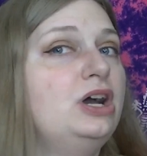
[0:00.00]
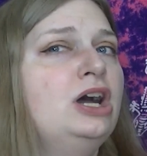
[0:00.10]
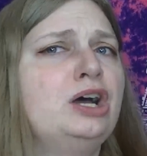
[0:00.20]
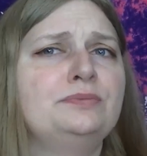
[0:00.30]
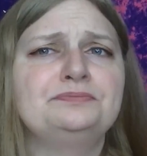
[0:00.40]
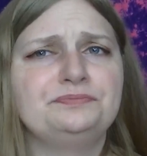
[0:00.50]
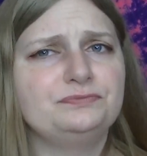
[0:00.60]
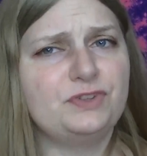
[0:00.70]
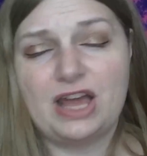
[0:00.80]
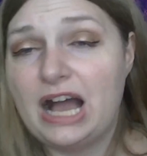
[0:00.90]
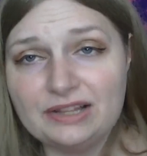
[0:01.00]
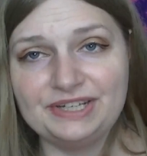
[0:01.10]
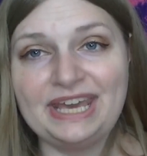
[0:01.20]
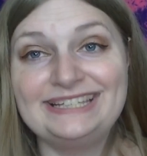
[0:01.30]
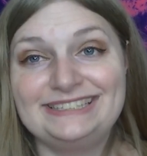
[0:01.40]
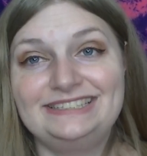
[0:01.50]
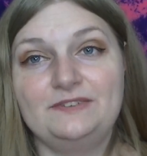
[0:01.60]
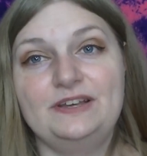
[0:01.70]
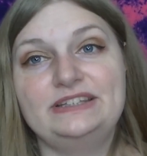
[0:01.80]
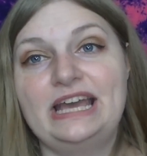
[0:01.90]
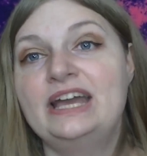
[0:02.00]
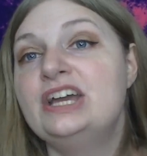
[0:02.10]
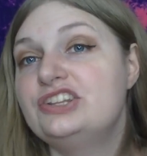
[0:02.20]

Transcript: um, for the holidays and stuff like that.